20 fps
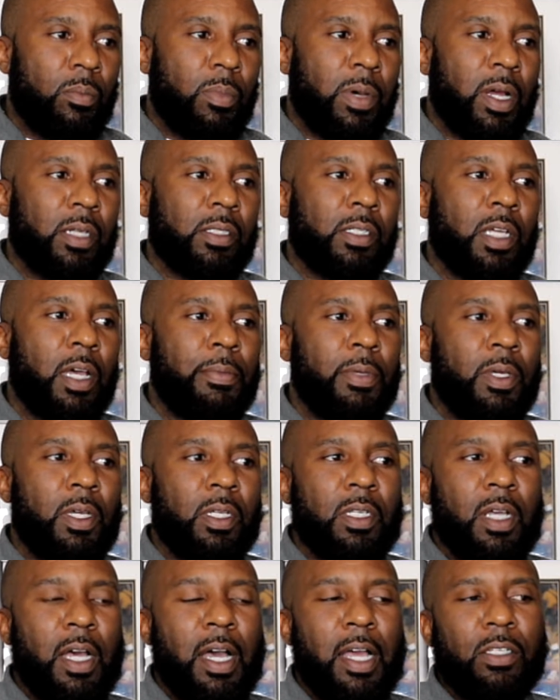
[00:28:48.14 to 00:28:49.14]
By the time you
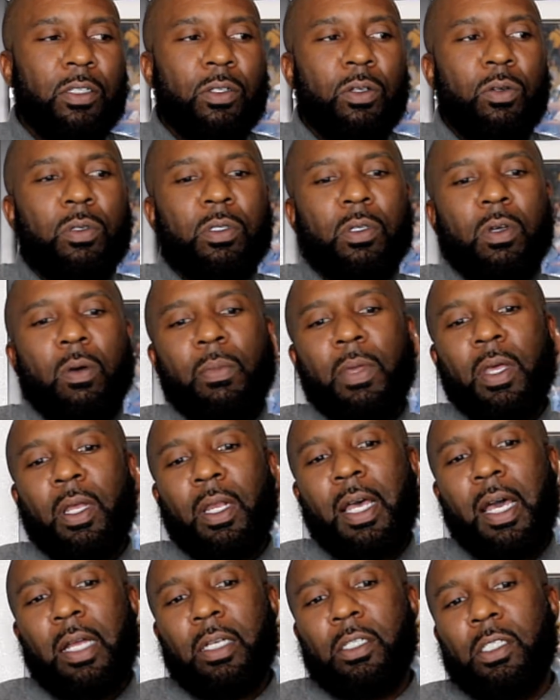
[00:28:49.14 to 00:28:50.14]
get to high school, it's going to be a
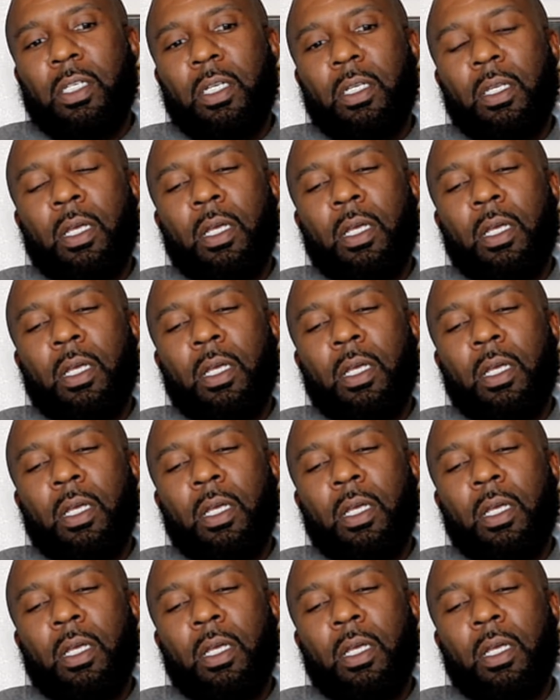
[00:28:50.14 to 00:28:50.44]
lot of shit